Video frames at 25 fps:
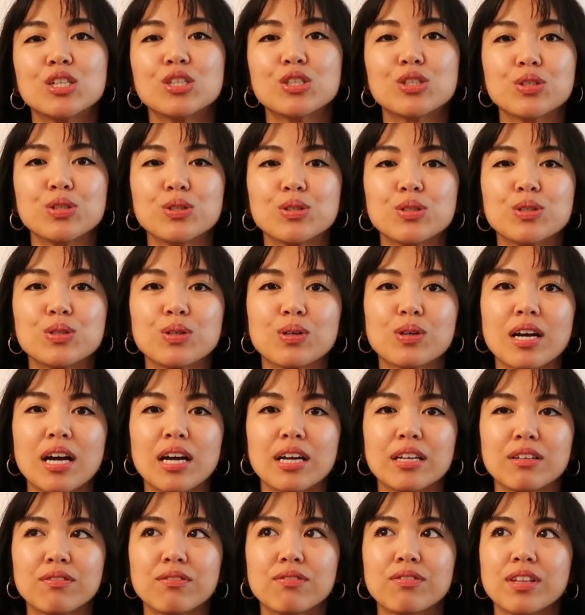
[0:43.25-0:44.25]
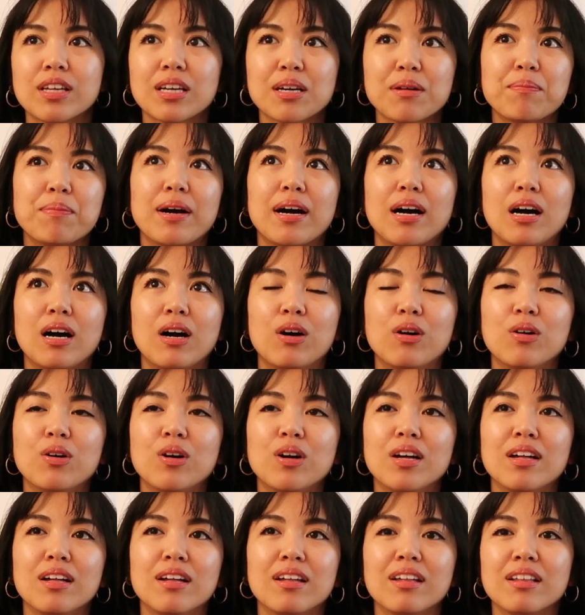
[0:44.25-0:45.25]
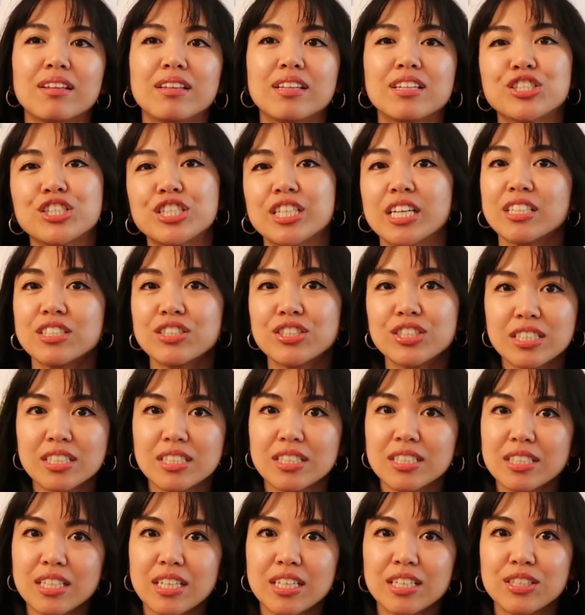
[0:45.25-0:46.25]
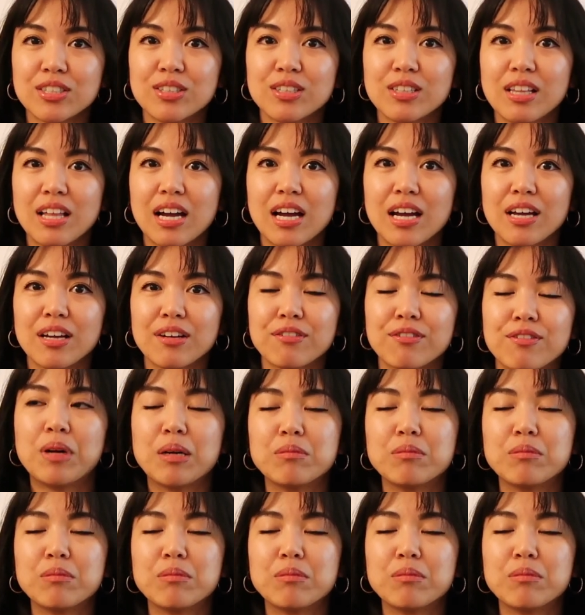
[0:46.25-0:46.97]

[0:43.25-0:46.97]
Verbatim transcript: to kind of think about the changes in your life.